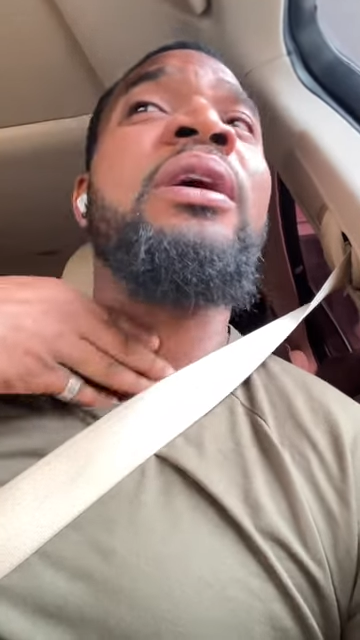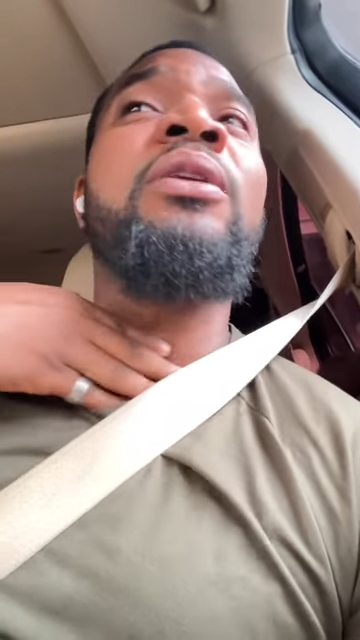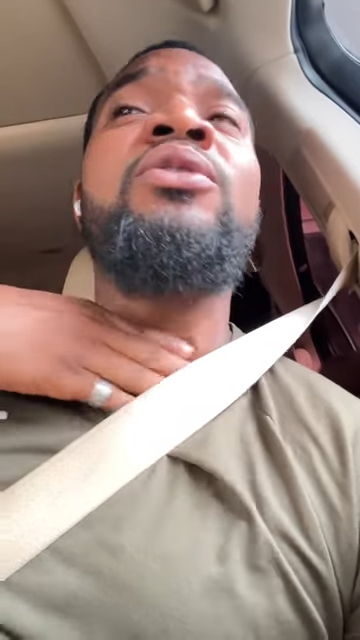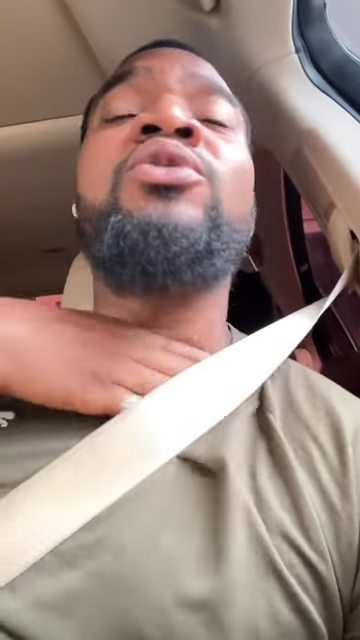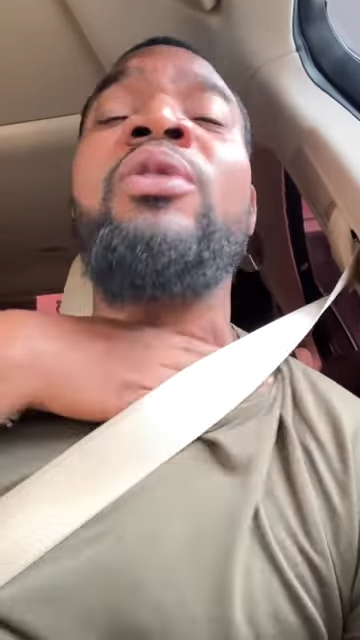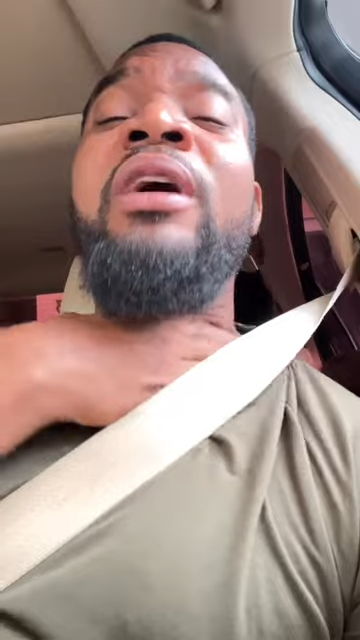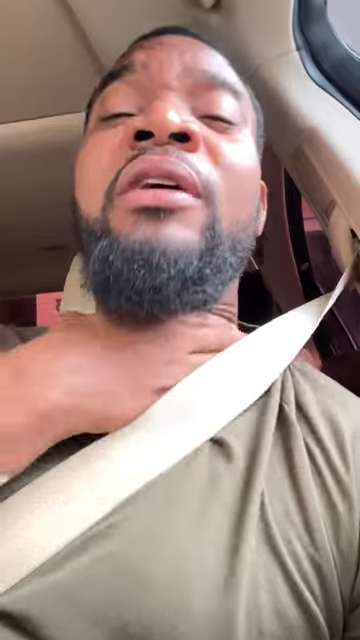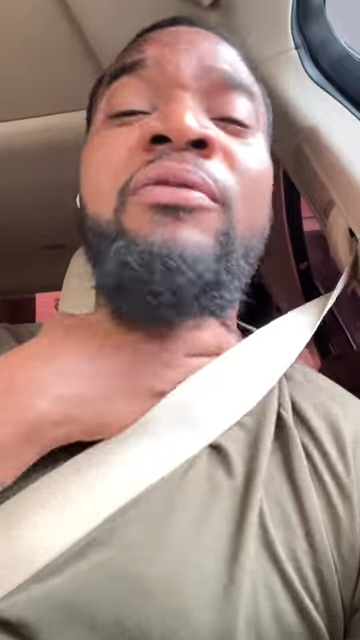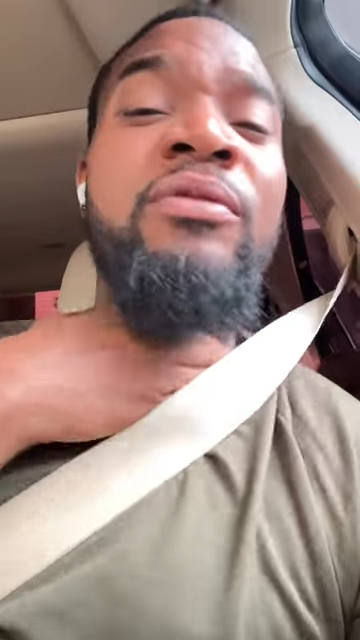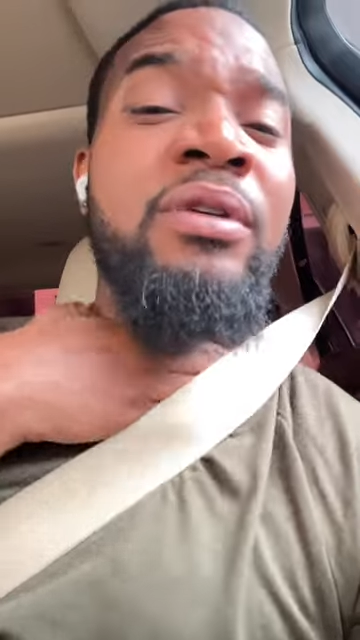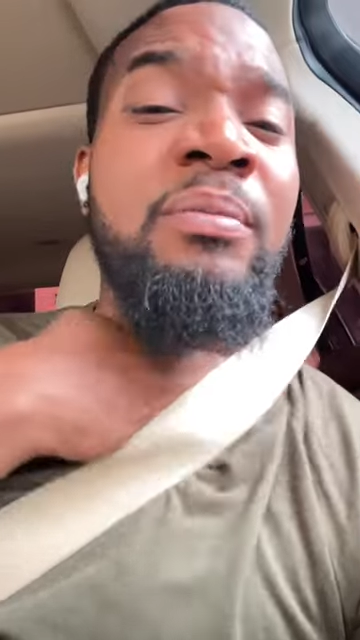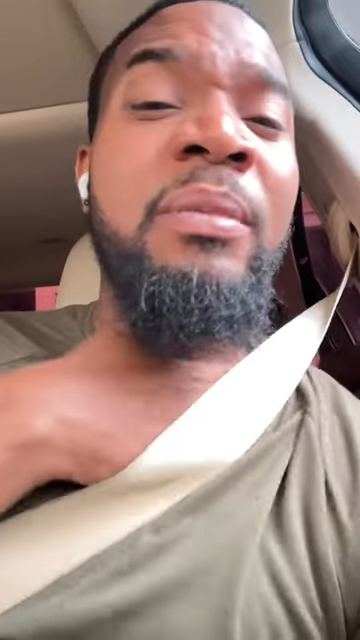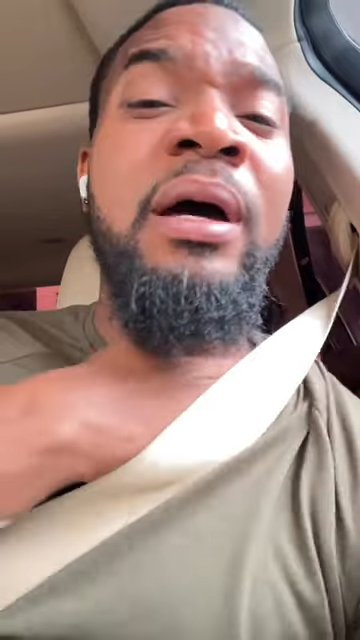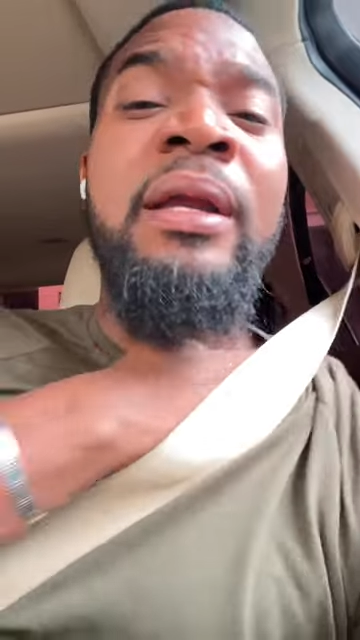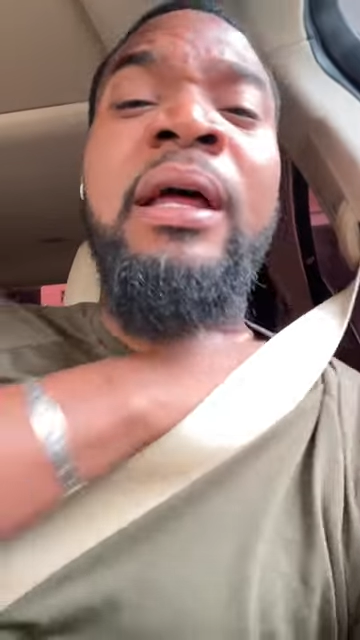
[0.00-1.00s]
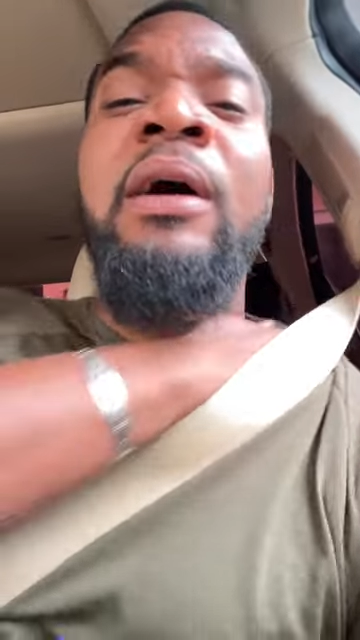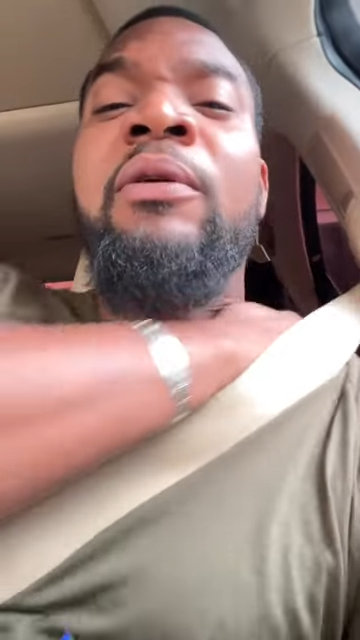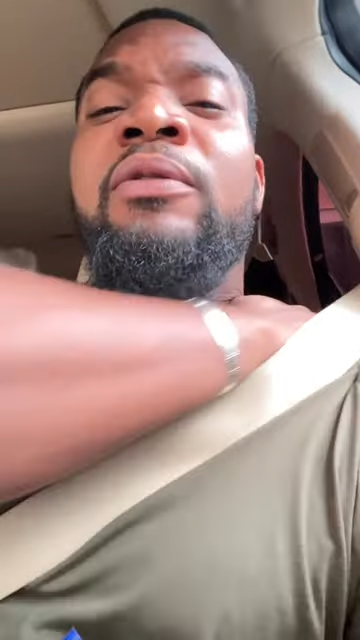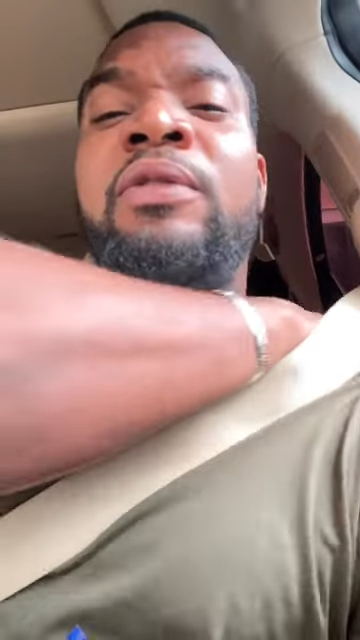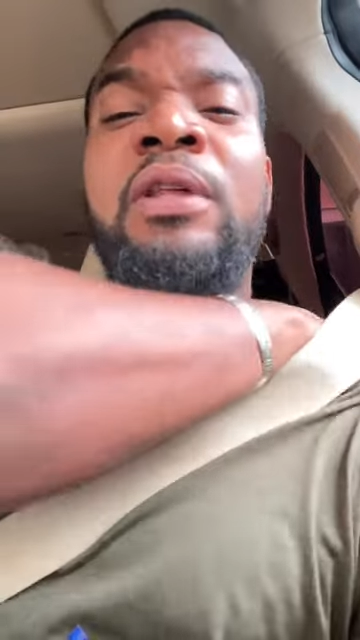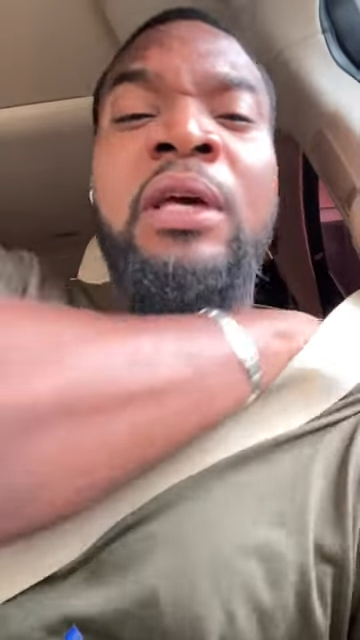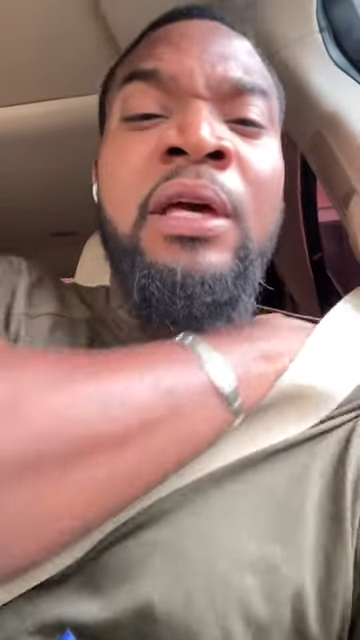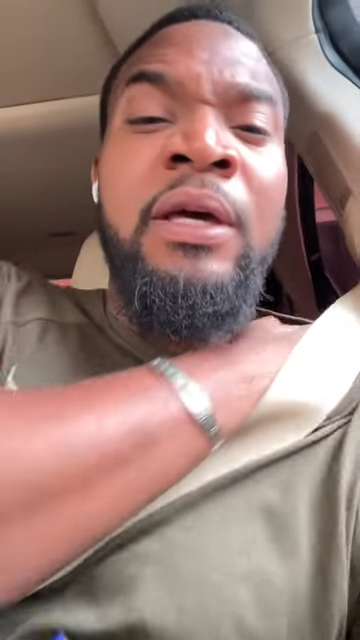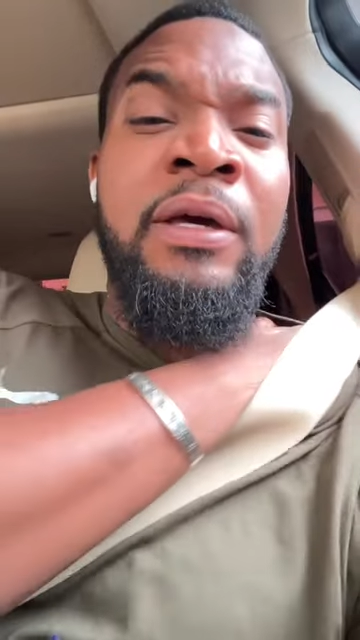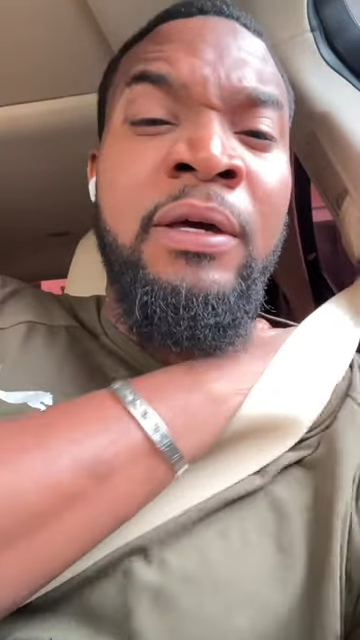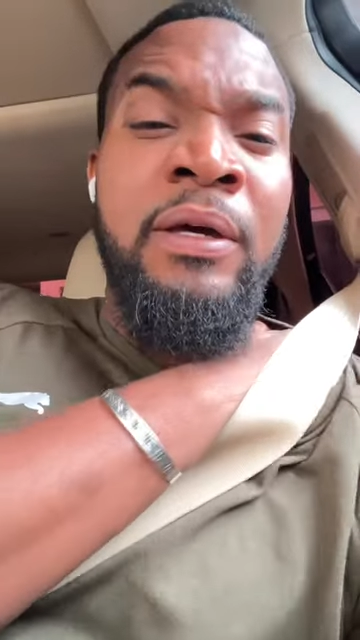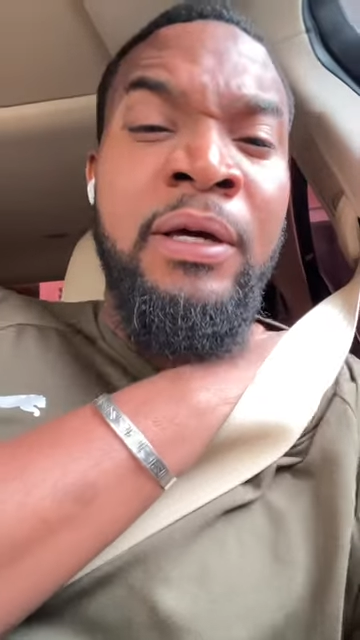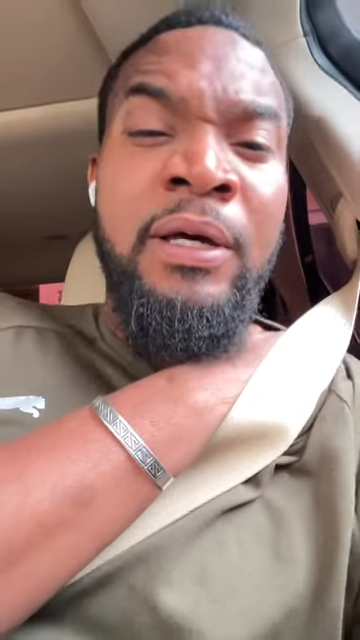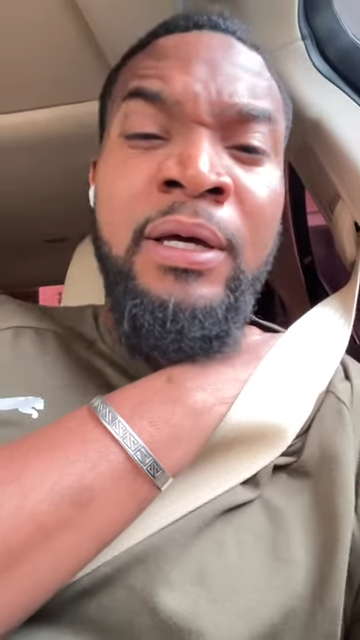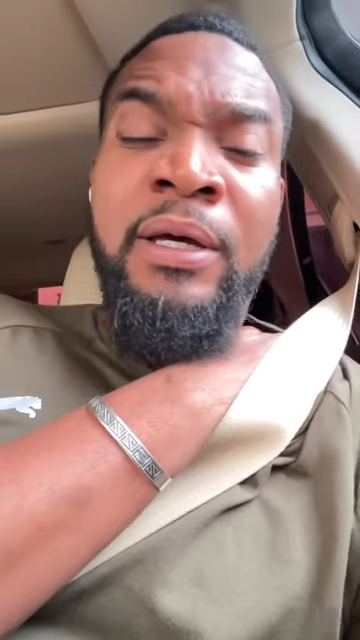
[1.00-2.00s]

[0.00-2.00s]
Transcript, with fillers: out to every man out there.